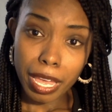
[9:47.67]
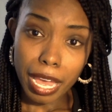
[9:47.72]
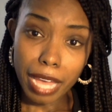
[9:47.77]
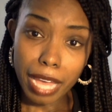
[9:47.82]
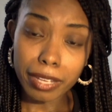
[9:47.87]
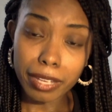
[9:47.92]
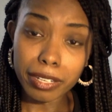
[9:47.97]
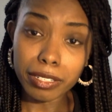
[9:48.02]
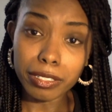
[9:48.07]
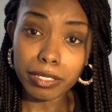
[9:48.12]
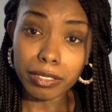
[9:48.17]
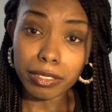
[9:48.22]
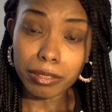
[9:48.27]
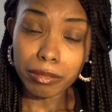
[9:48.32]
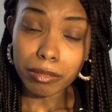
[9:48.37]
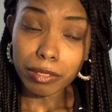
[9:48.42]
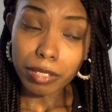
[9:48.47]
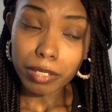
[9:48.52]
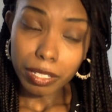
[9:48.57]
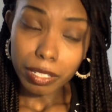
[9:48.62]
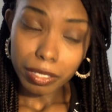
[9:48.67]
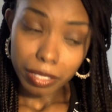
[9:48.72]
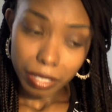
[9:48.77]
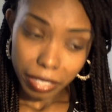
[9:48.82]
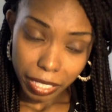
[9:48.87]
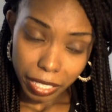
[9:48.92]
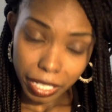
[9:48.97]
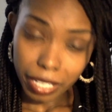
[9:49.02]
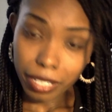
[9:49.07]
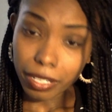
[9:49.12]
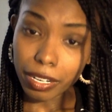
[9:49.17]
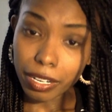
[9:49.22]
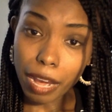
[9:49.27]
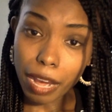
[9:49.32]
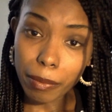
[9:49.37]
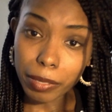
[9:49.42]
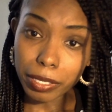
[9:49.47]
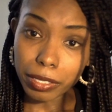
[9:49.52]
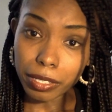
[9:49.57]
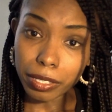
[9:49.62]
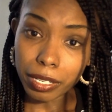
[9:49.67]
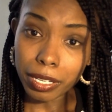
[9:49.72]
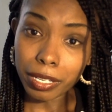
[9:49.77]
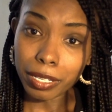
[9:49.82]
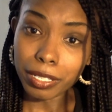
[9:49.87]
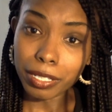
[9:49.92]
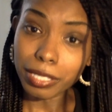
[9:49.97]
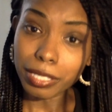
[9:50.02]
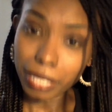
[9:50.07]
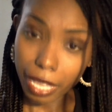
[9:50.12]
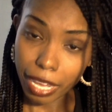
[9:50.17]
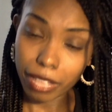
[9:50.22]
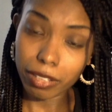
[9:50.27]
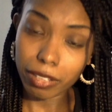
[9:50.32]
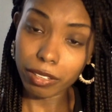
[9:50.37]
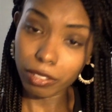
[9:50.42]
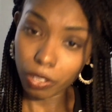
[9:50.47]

And again, I would say,